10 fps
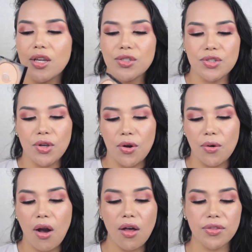
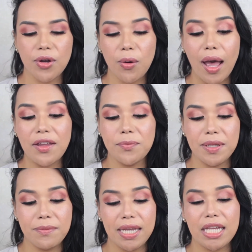So although I've
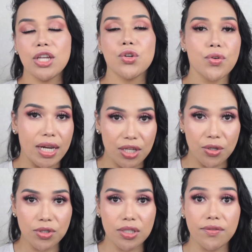been making great
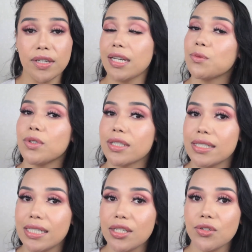use of it and will
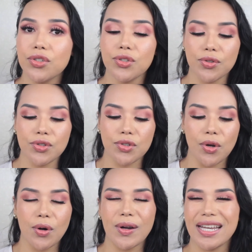continue to do
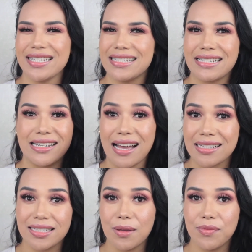so, it is
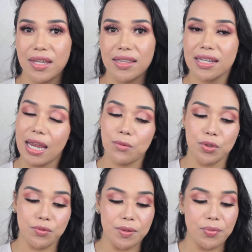not something that I
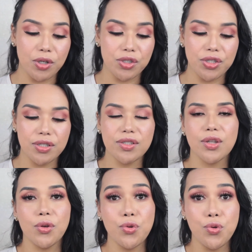would
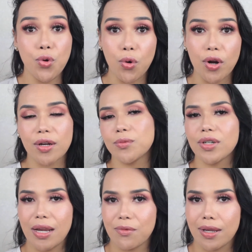repurchase, nor
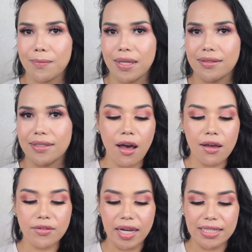would I recommend it.
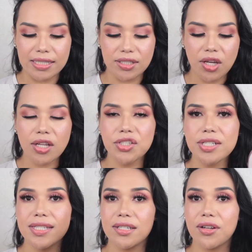All right,
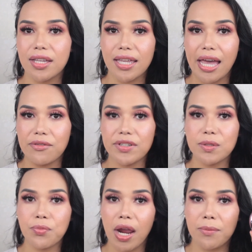Tatcha Silk
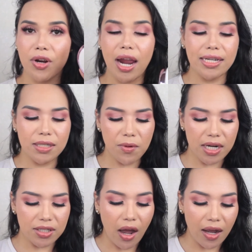Canvas Primer. I do
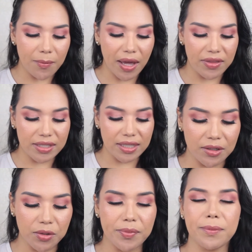want to talk about a
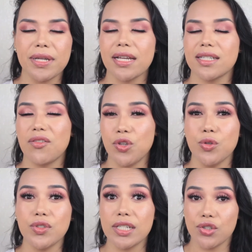little bit because I've
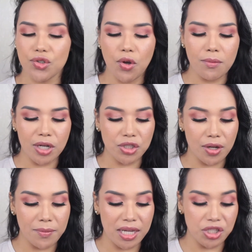used it so much
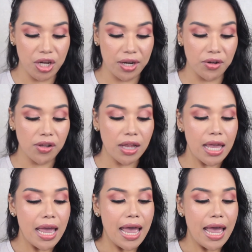on my channel.